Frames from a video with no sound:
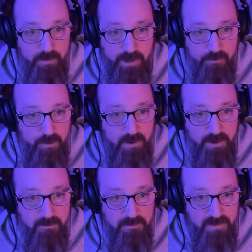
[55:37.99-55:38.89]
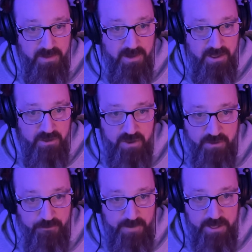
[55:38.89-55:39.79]
when you're wrong. It's
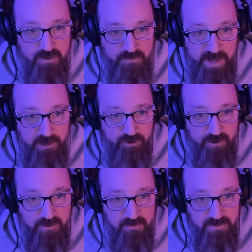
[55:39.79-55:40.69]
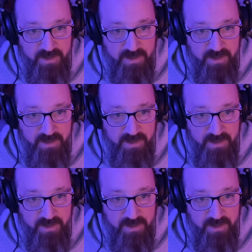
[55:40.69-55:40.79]
just defensive nature,